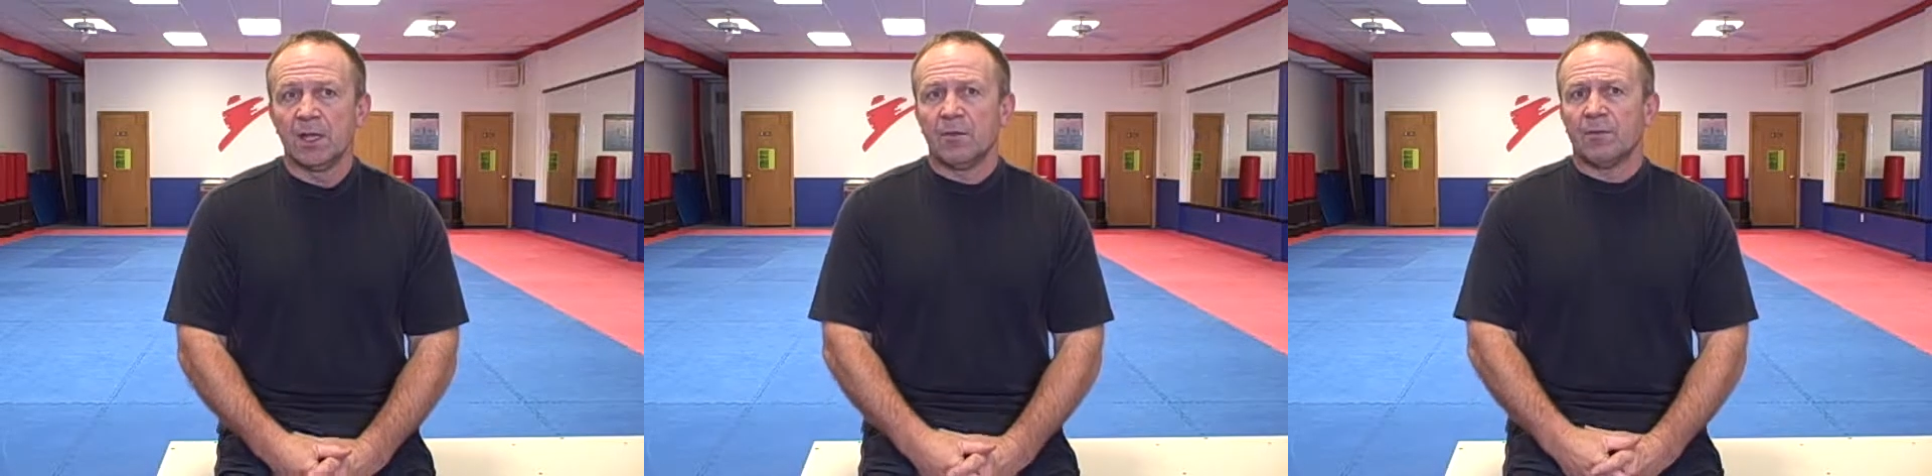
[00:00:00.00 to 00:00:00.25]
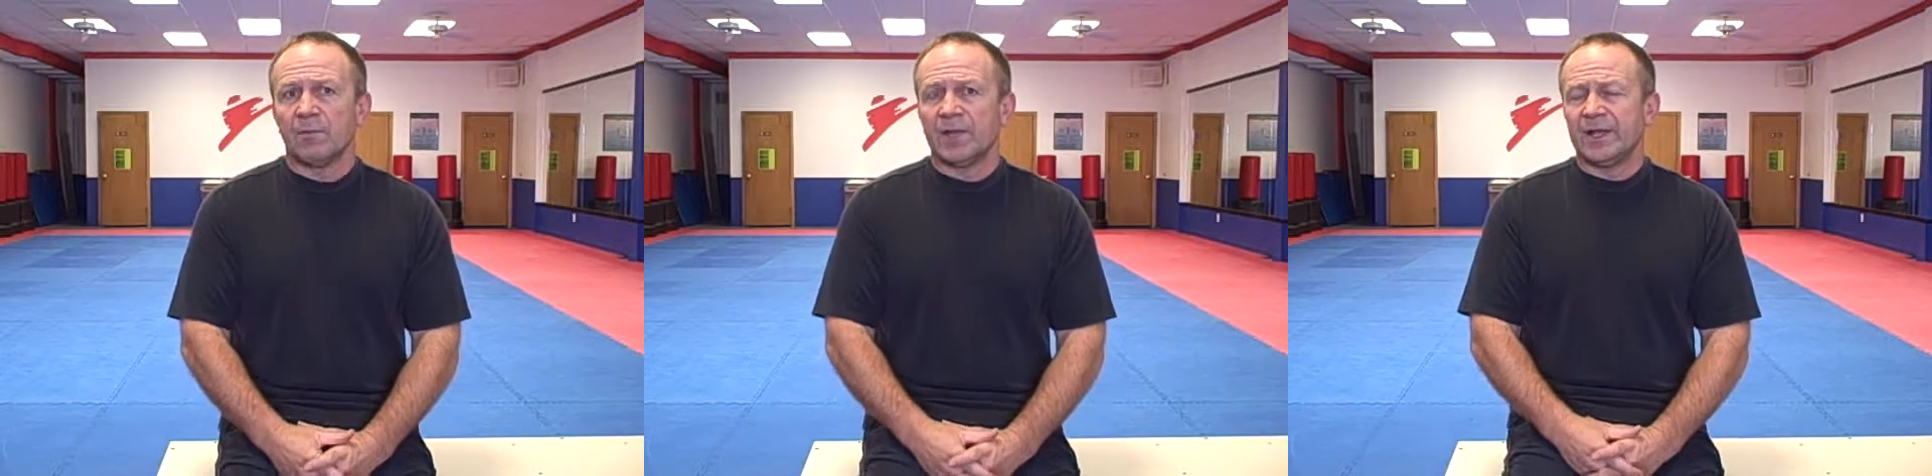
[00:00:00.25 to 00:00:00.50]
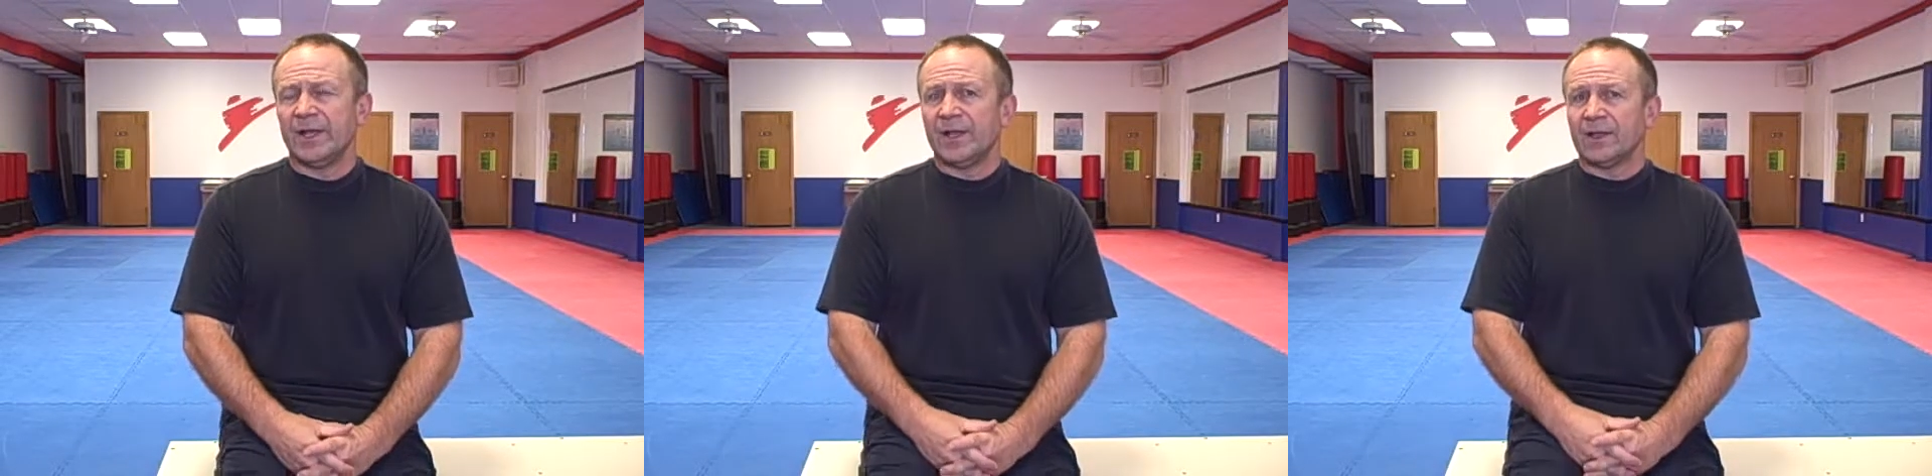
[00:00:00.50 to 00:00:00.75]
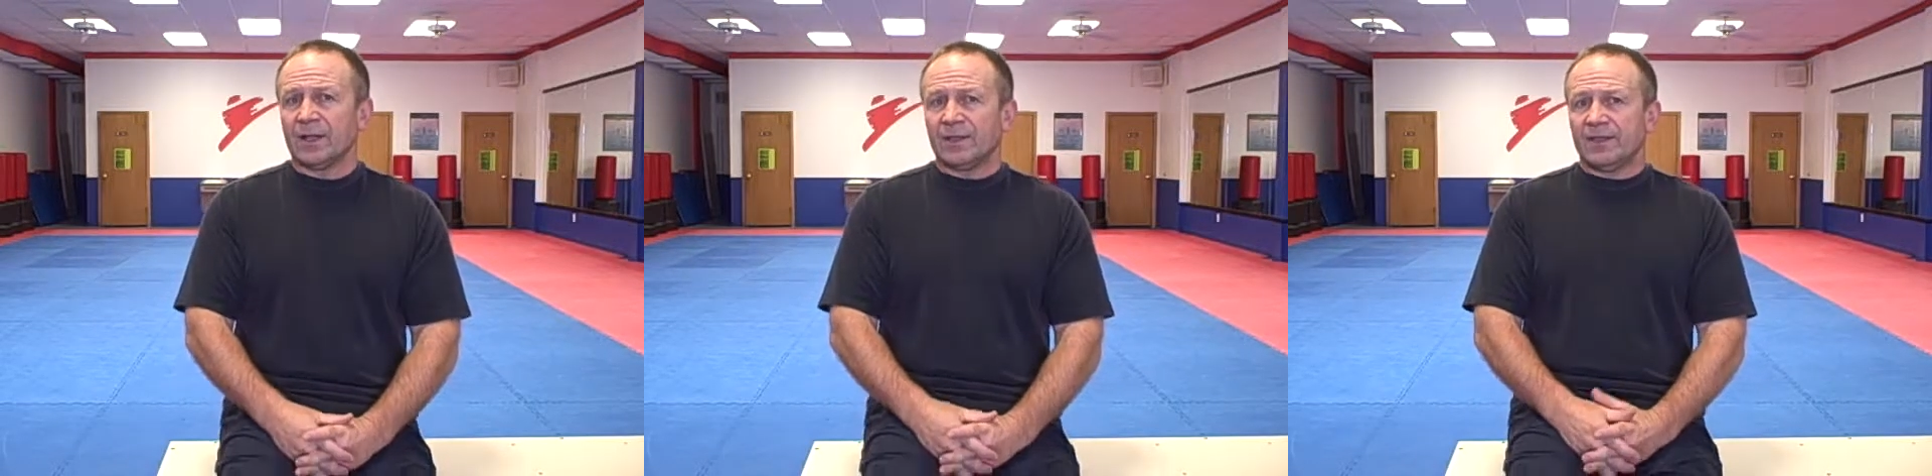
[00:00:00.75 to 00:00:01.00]
Well, my
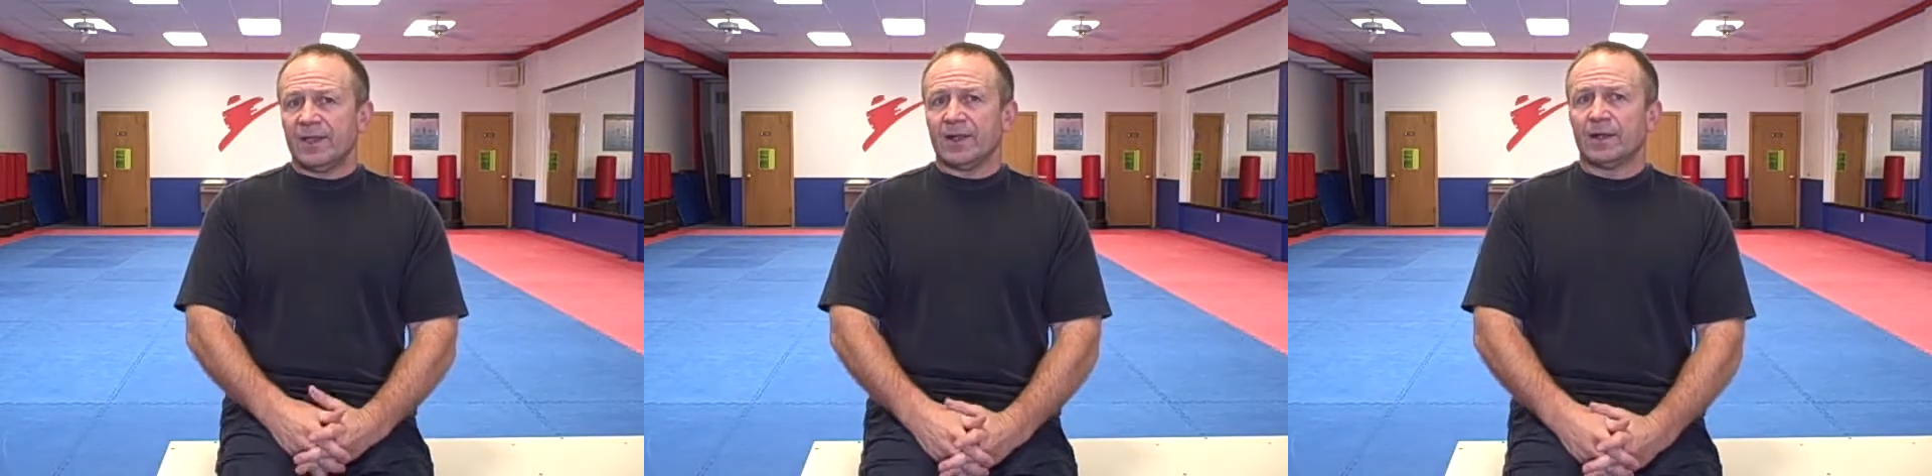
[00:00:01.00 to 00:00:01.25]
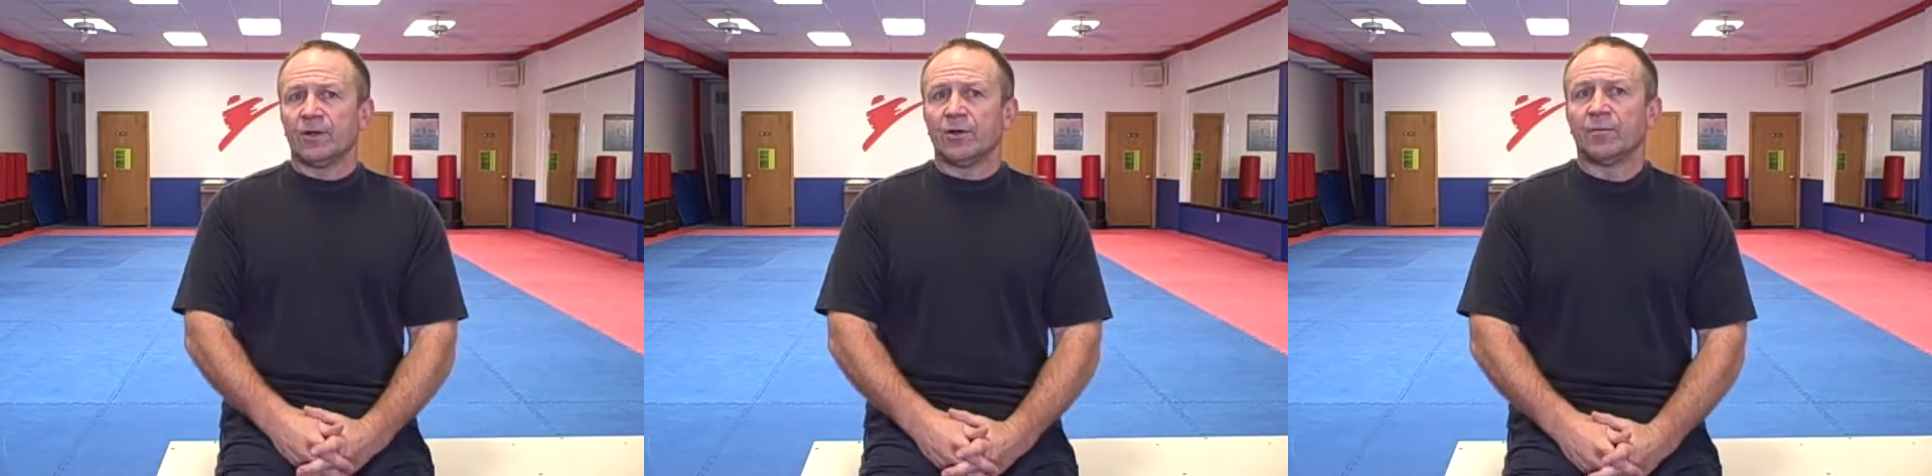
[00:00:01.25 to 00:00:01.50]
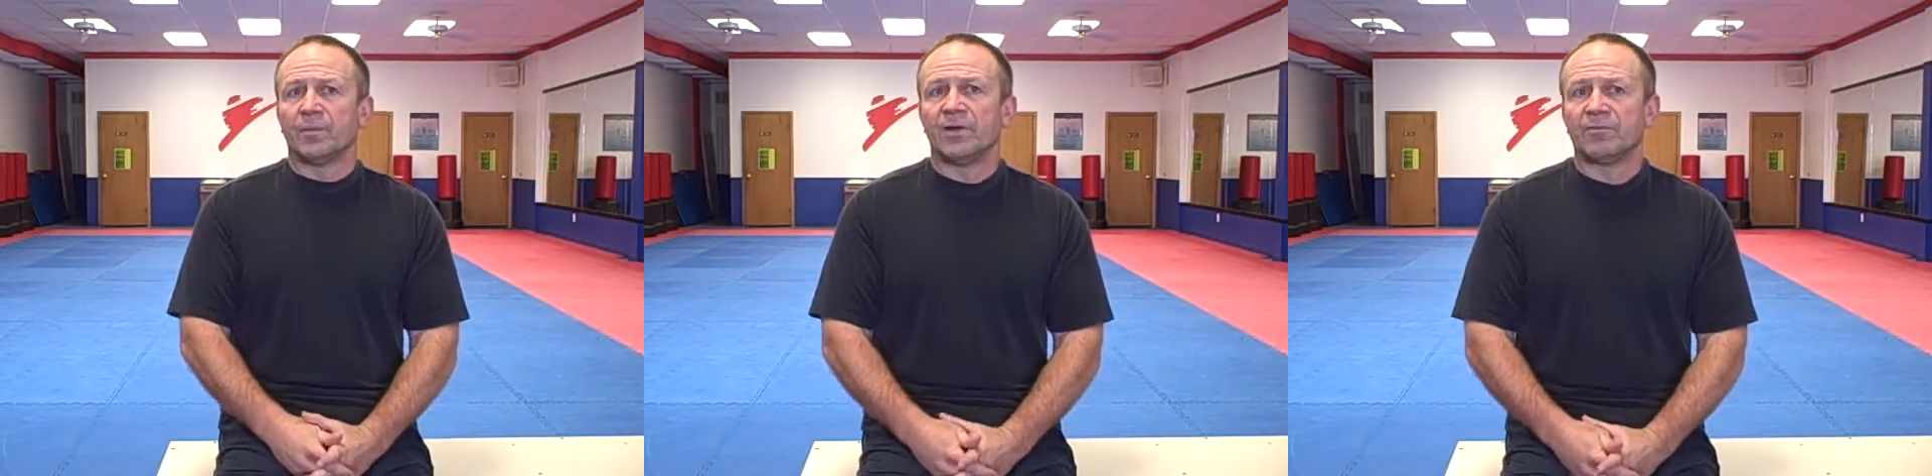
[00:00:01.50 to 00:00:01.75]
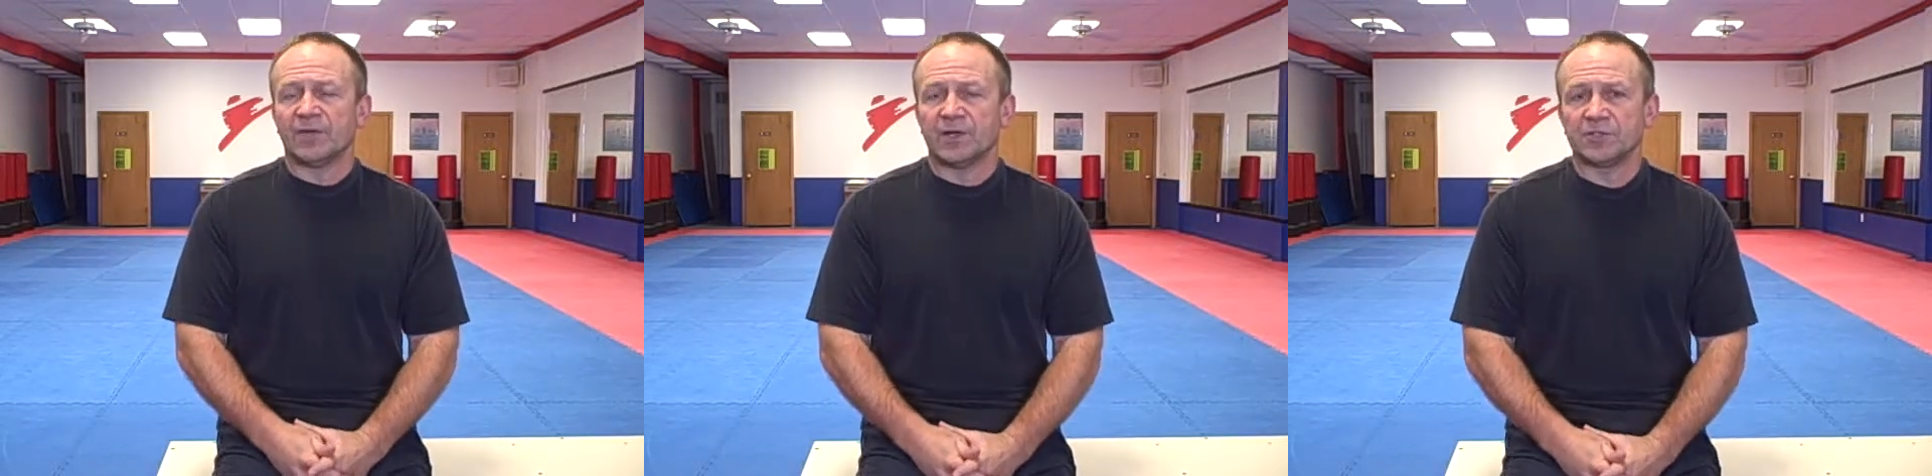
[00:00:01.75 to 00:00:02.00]
dad let that go my
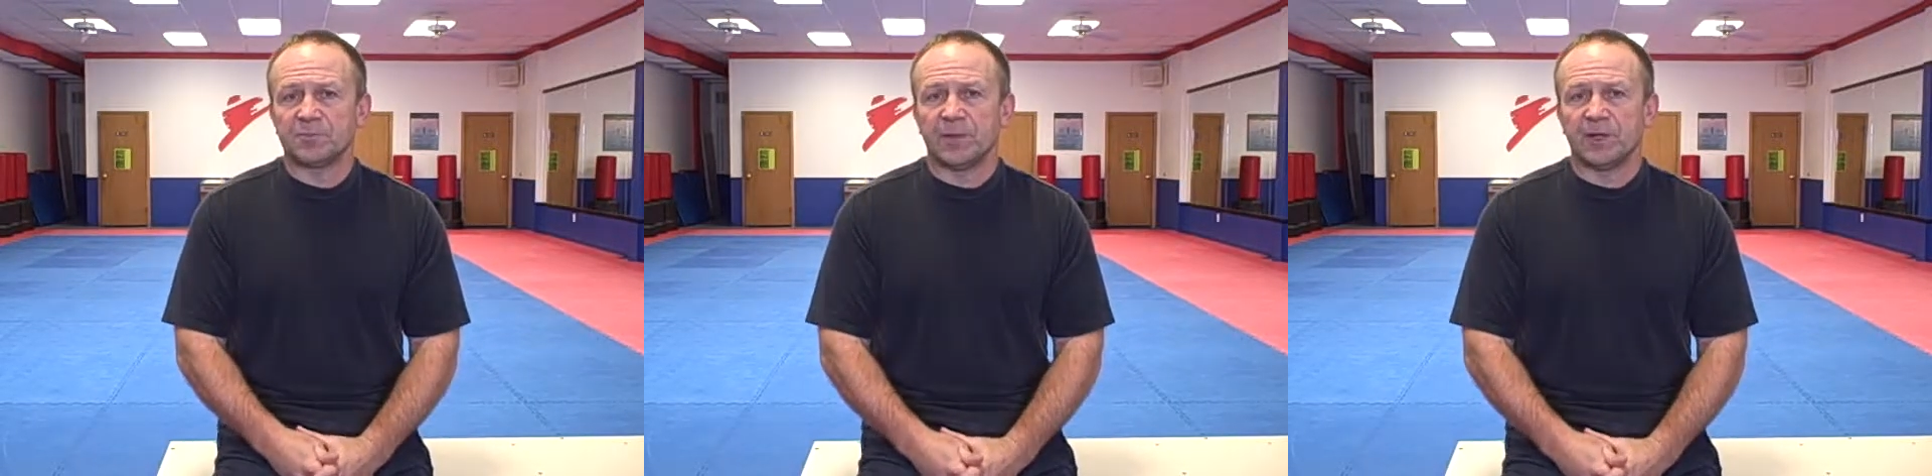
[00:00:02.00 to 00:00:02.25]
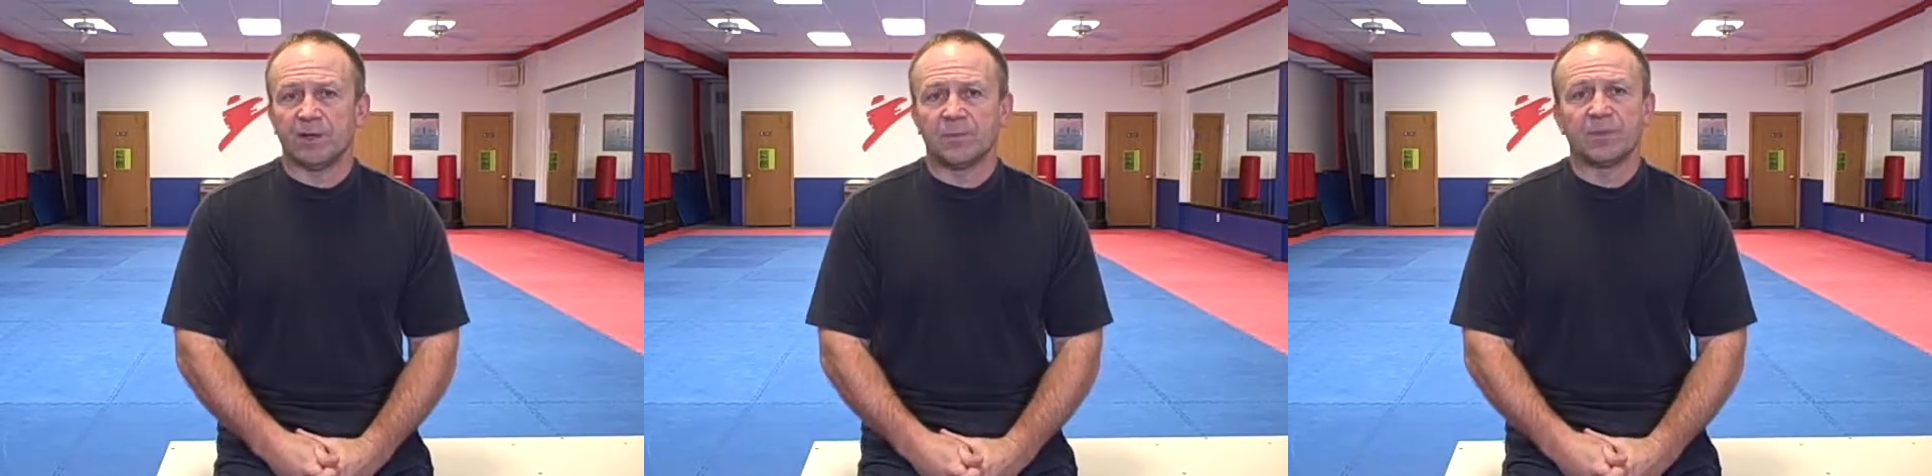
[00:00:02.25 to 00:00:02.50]
freshman year,